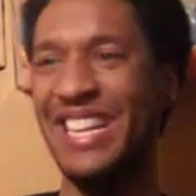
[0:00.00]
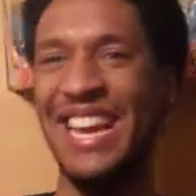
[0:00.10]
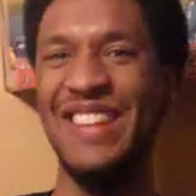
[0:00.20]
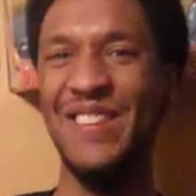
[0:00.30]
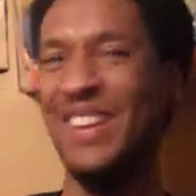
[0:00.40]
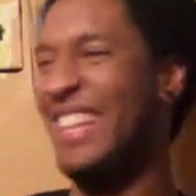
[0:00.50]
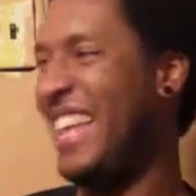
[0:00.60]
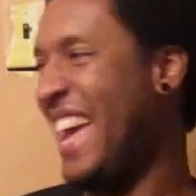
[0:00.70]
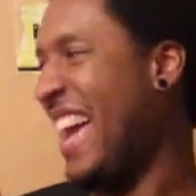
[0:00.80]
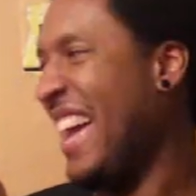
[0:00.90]
what are they going to do
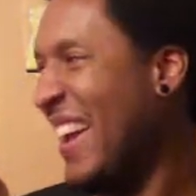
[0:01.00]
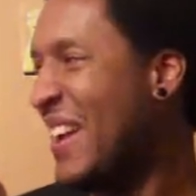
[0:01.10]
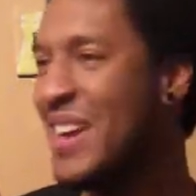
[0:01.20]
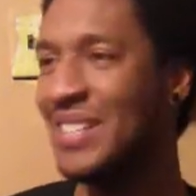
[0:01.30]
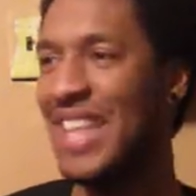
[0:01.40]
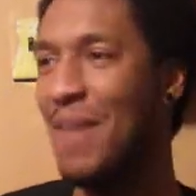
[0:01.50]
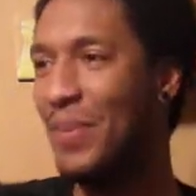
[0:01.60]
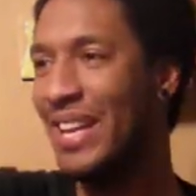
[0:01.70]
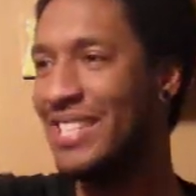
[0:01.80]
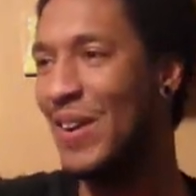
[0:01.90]
with that?
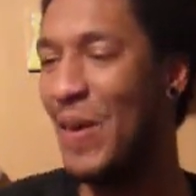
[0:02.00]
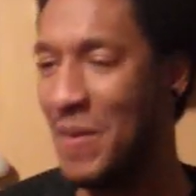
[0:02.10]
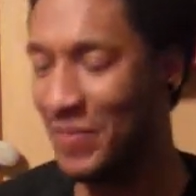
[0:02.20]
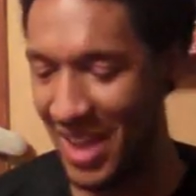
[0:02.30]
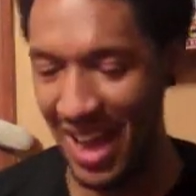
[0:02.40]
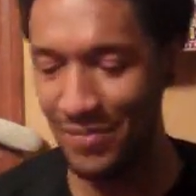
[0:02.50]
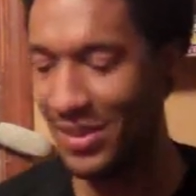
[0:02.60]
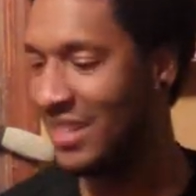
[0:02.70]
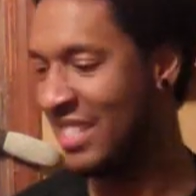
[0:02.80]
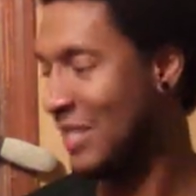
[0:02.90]
Stop taking Storm. Uh,
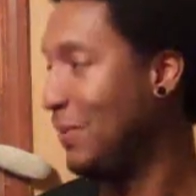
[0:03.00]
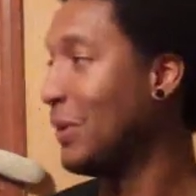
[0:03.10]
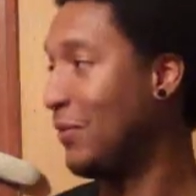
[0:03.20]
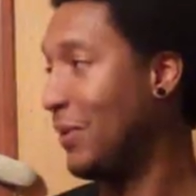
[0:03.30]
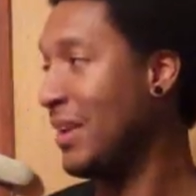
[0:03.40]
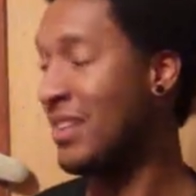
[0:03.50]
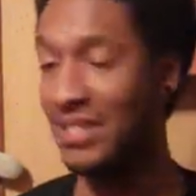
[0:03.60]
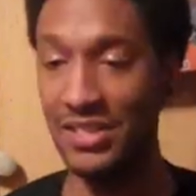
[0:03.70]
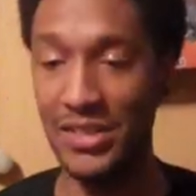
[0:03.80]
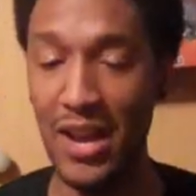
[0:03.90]
she's beautiful, yo.
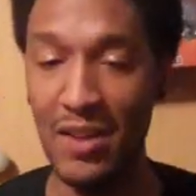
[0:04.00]
She looks